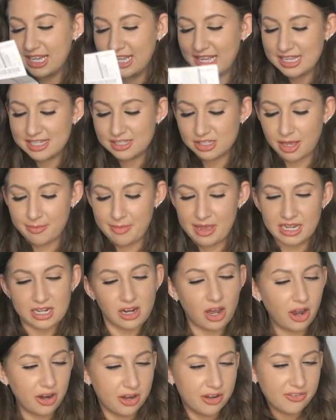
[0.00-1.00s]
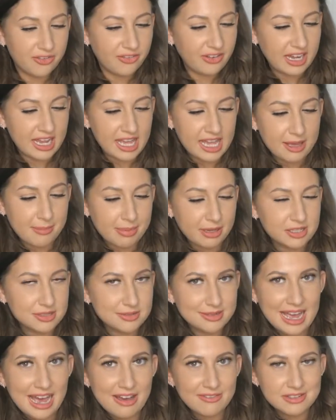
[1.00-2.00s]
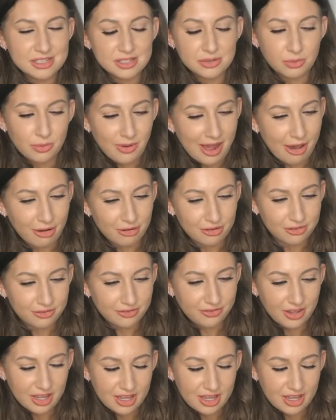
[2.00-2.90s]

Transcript: So I mean, hopefully, because we have 12,